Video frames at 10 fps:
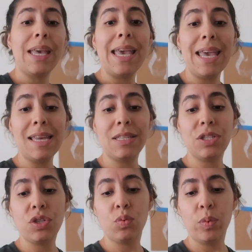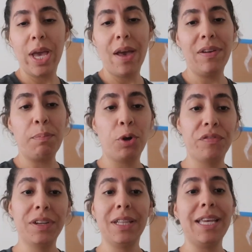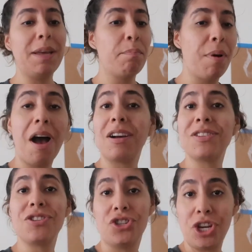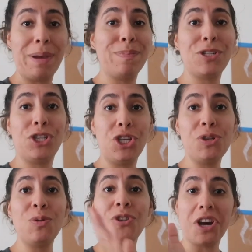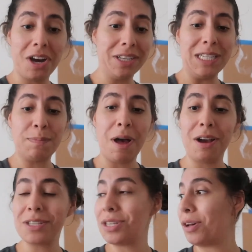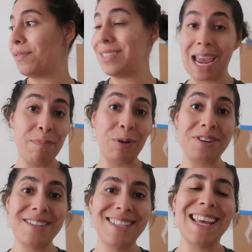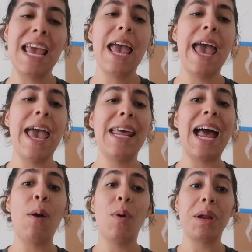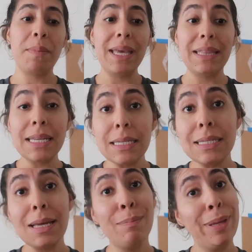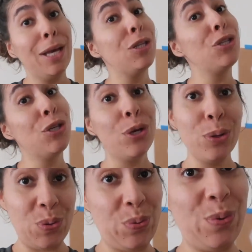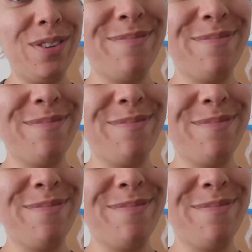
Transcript: Is we have a perfectly box-shaped, huge Huggies box of diapers, and I wanna make this a big 2.